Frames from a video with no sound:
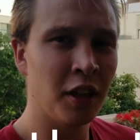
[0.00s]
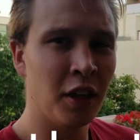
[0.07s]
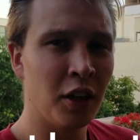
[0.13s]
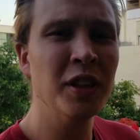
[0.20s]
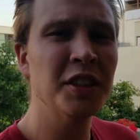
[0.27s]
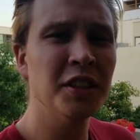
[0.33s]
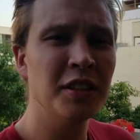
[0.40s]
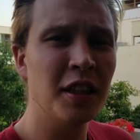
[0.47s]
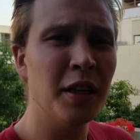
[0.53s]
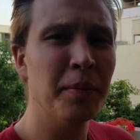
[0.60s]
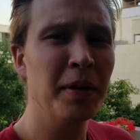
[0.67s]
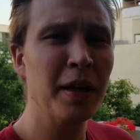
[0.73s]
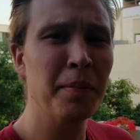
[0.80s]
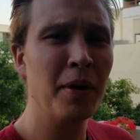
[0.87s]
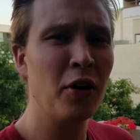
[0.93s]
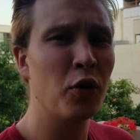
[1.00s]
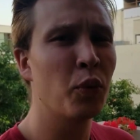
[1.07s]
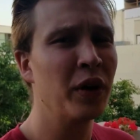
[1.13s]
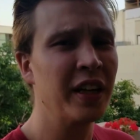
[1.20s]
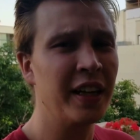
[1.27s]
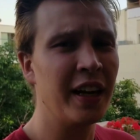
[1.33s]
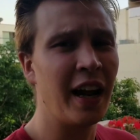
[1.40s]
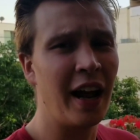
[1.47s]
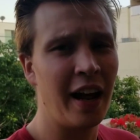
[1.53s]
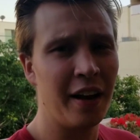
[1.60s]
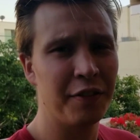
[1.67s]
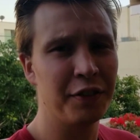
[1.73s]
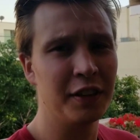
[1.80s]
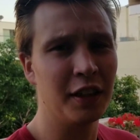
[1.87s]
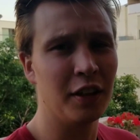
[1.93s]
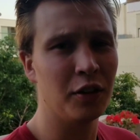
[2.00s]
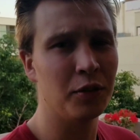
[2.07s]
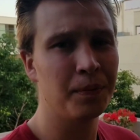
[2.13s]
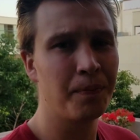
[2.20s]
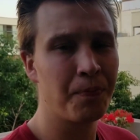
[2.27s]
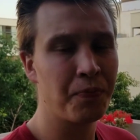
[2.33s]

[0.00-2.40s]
which is going to be about a week and a half ago.